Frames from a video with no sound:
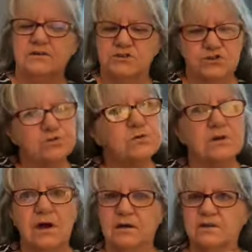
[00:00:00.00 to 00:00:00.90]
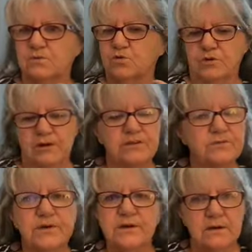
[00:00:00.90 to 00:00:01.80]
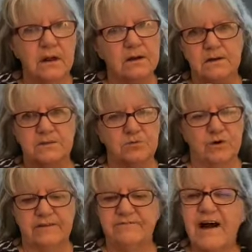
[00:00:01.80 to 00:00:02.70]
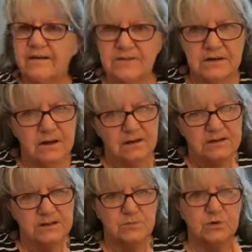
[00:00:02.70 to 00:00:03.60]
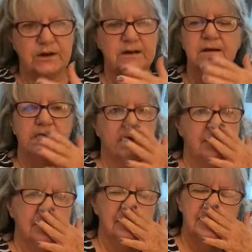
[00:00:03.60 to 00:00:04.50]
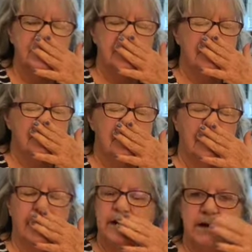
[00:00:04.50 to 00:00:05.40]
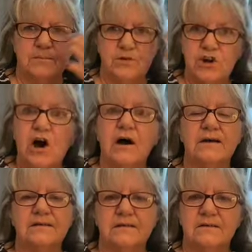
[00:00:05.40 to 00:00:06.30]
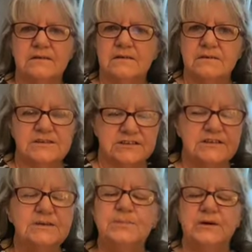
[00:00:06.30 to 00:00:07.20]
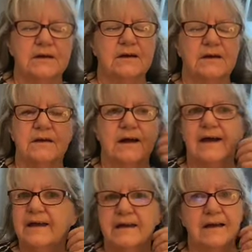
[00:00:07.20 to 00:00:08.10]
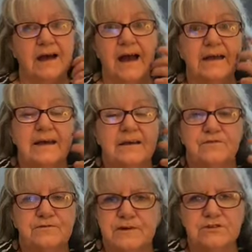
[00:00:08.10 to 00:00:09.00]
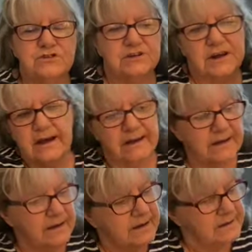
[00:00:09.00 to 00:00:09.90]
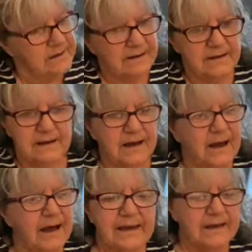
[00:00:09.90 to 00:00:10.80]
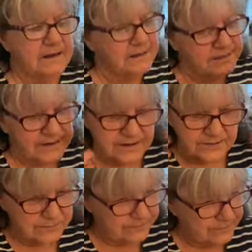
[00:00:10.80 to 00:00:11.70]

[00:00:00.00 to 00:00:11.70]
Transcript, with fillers: two o'clock in the morning, three o'clock in the morning, five o'clock in the morning, you know, and I am not sleeping, and I can't, I can't function. I can't, I can't think of,